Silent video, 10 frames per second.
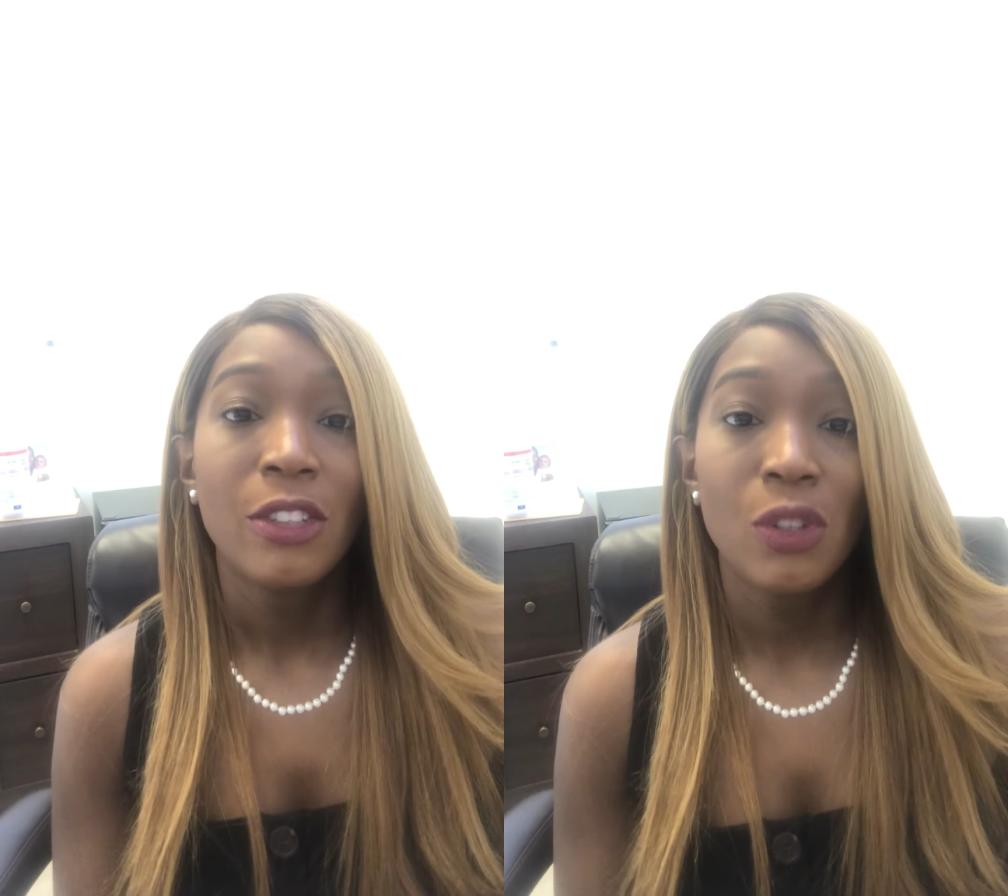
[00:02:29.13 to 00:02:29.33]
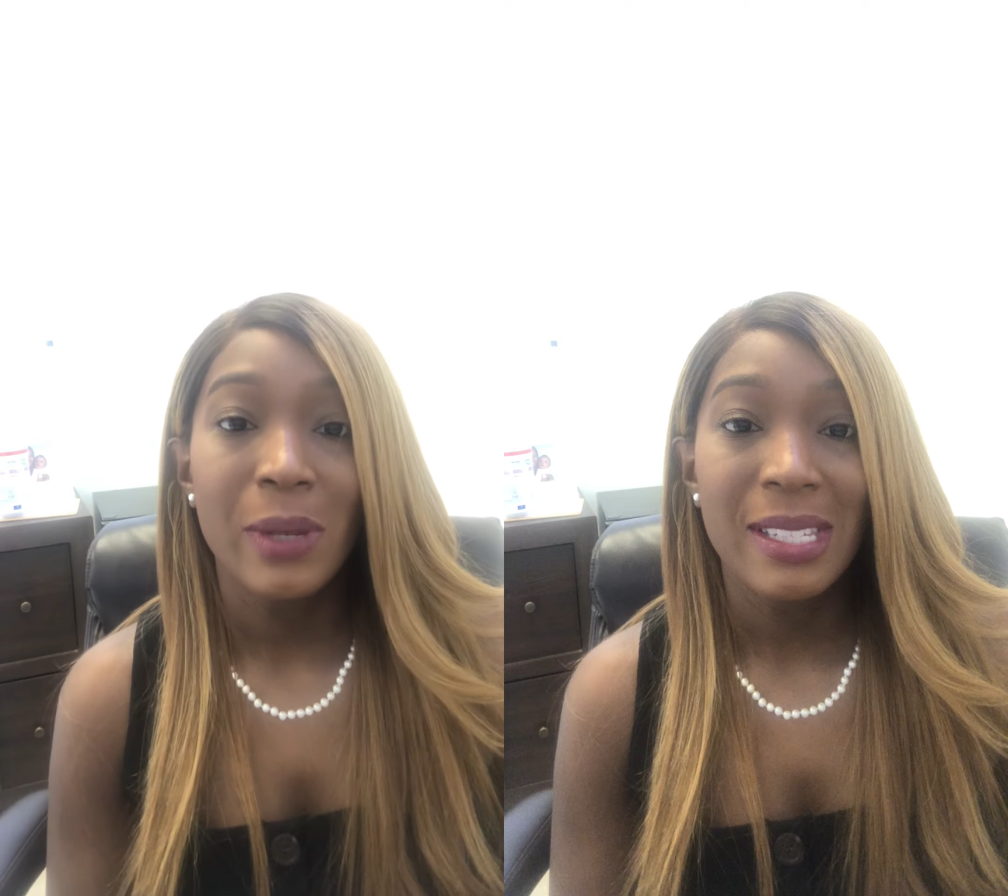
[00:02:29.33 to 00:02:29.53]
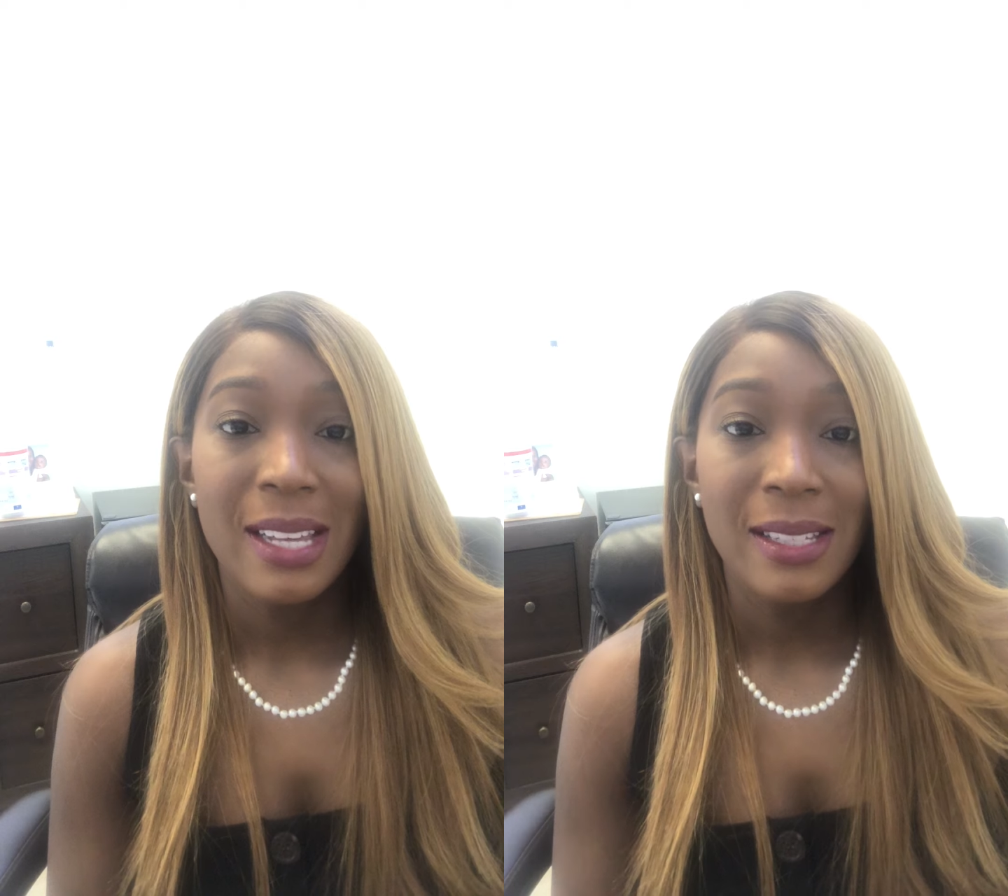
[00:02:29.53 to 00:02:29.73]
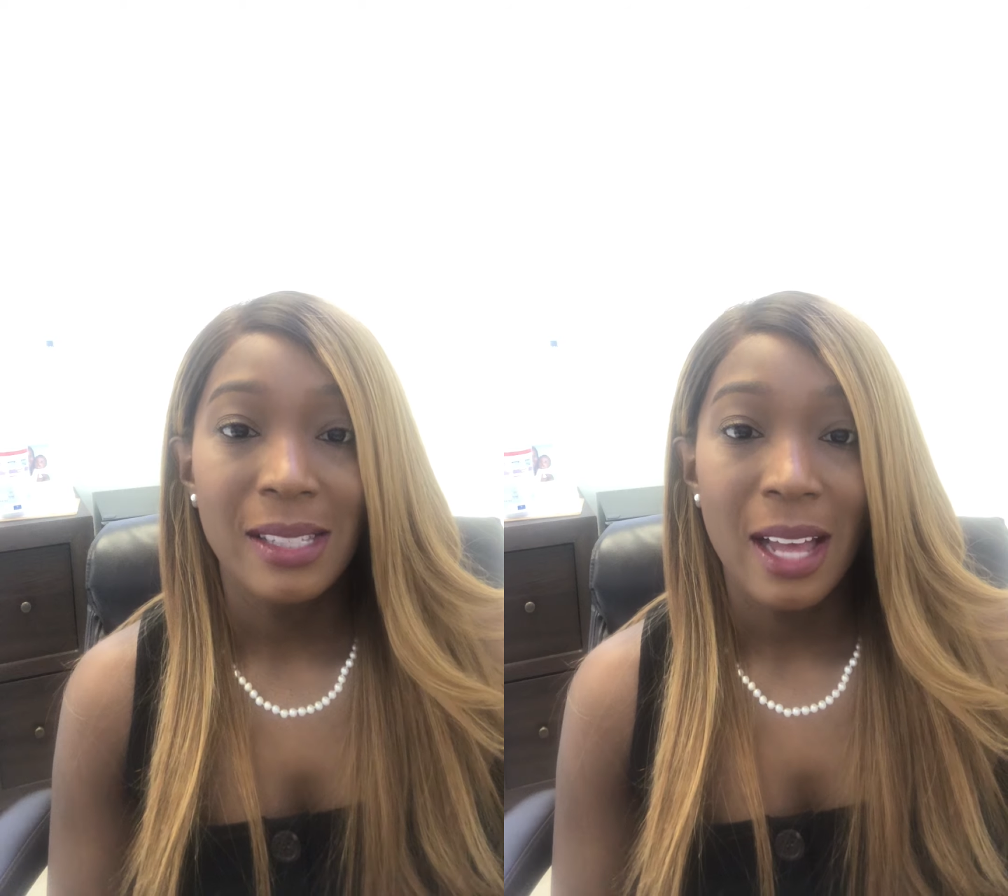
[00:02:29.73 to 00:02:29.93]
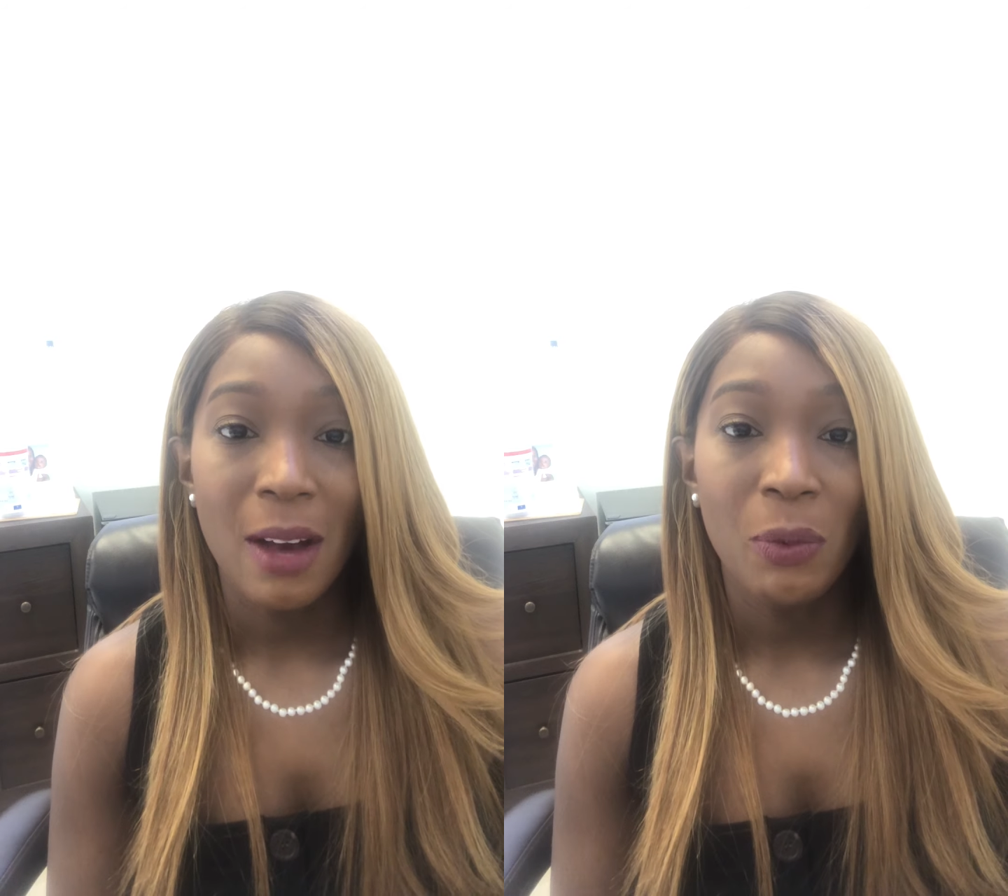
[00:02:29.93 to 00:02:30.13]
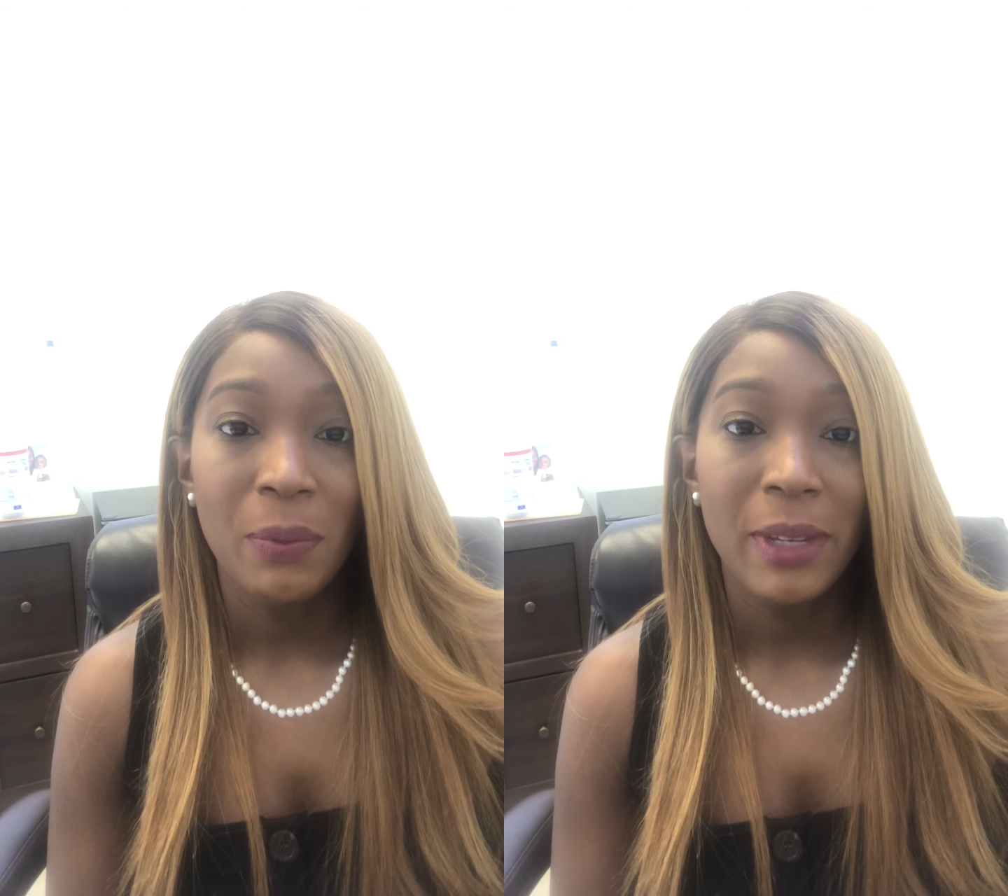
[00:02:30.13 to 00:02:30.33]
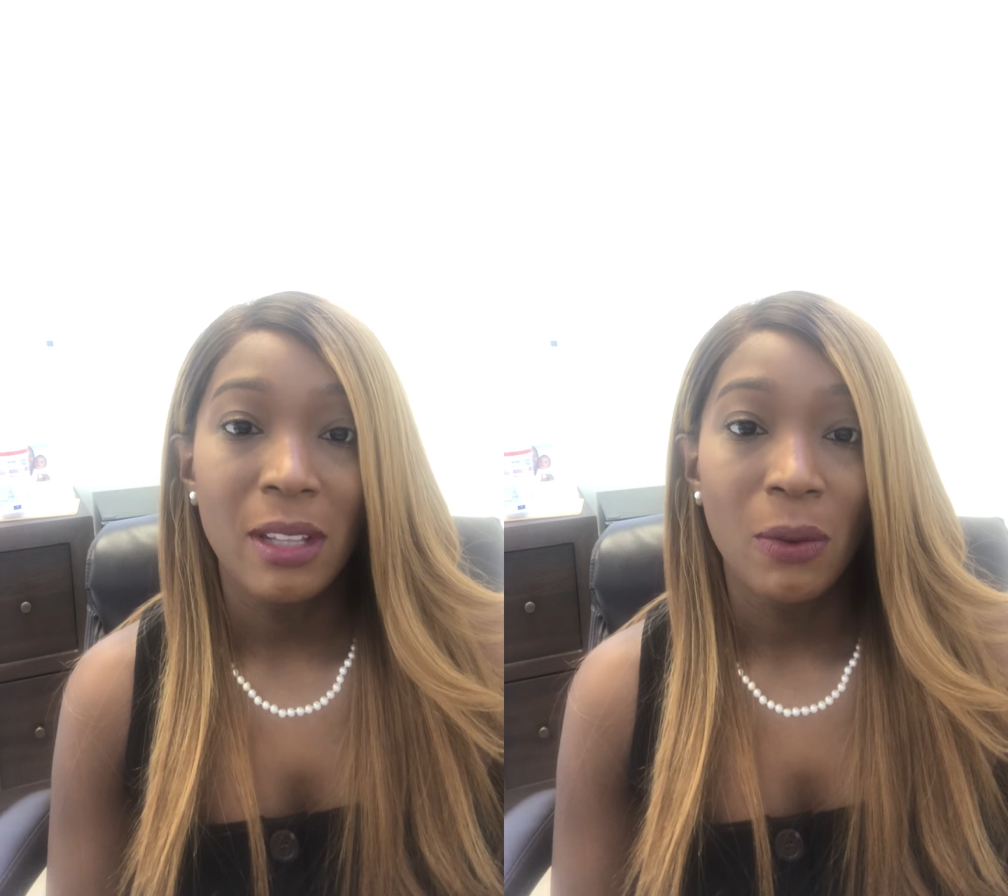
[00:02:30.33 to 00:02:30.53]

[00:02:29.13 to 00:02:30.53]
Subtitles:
to assess that would be